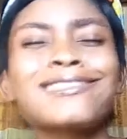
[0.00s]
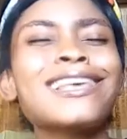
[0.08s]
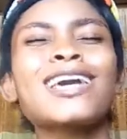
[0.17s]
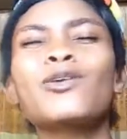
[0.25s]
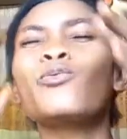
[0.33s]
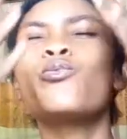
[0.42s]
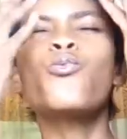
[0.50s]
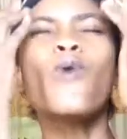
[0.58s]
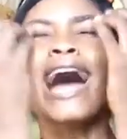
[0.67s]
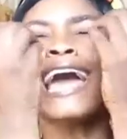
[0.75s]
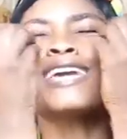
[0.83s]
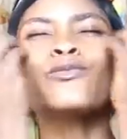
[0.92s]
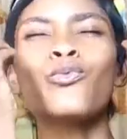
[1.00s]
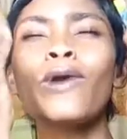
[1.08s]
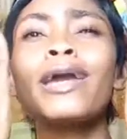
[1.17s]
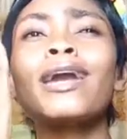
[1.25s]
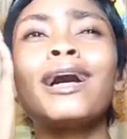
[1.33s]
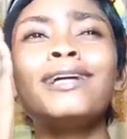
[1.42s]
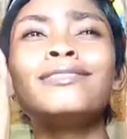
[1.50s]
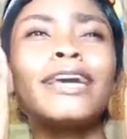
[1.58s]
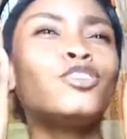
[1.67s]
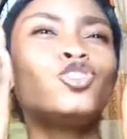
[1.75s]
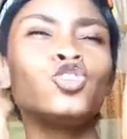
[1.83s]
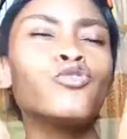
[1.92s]
Like, why are
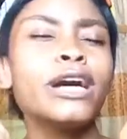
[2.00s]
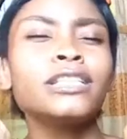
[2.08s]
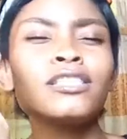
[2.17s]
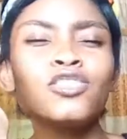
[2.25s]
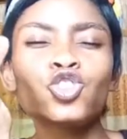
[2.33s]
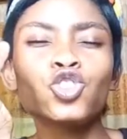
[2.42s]
Nigerian